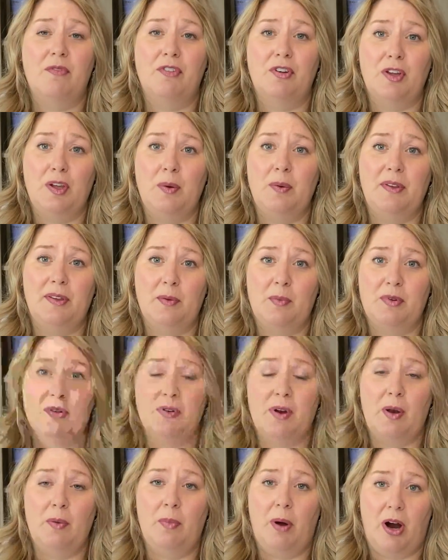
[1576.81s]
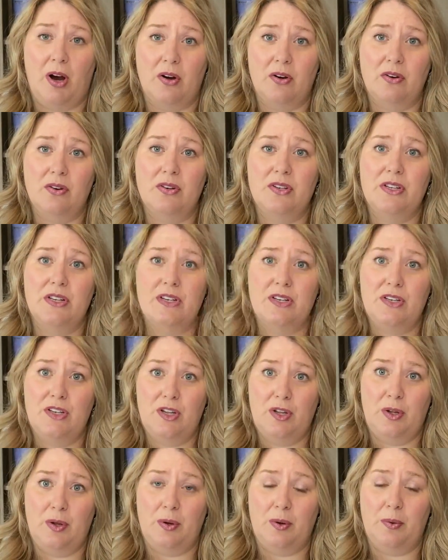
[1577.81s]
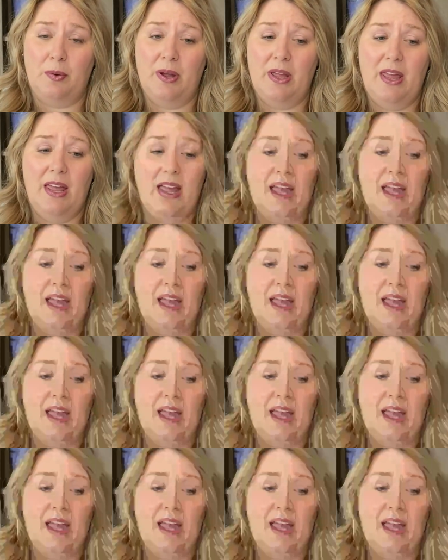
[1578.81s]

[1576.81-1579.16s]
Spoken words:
for you as a betrayed partner to do,